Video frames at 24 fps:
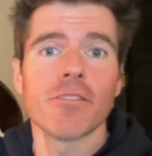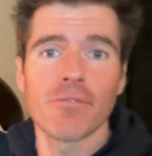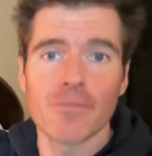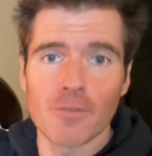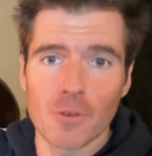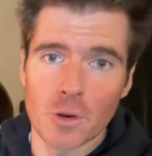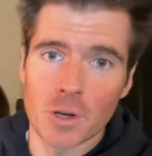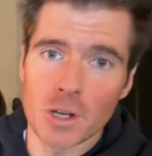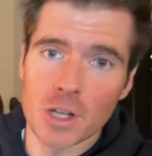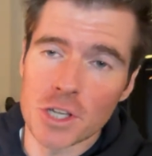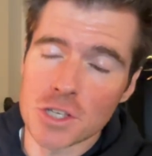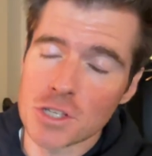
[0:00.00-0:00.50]

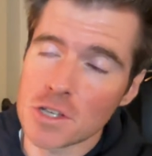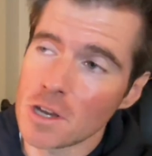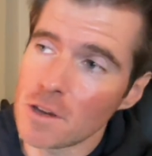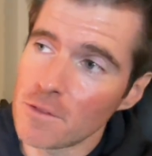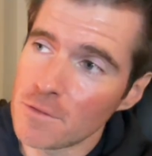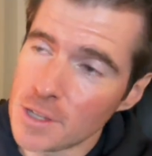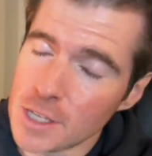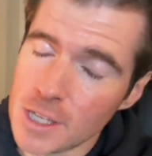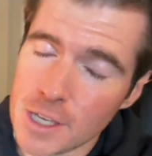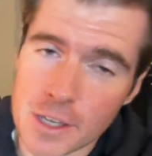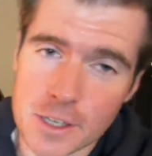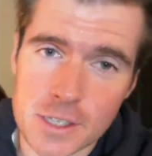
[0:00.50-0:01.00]
footage
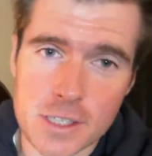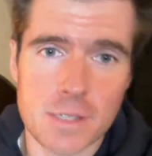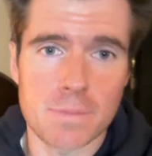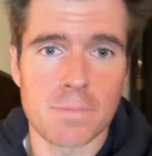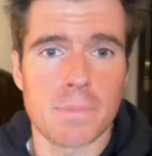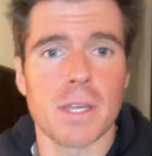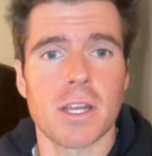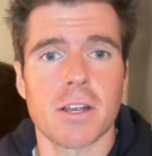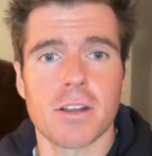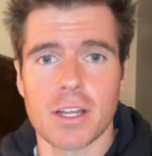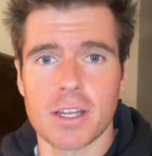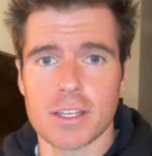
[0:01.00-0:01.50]
of the
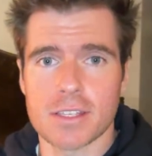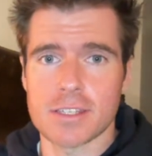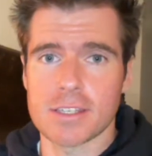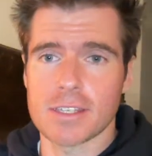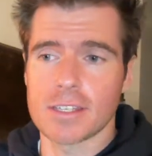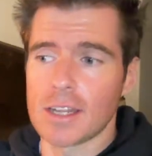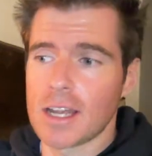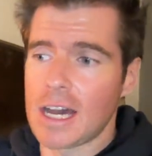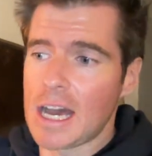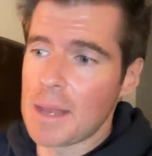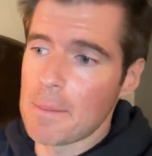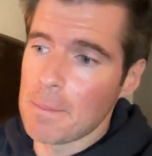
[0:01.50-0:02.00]
experience
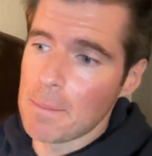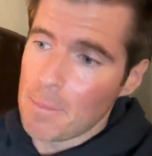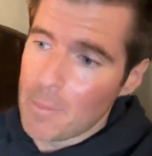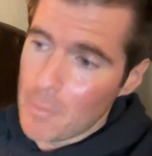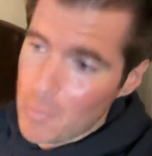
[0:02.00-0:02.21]
tonight.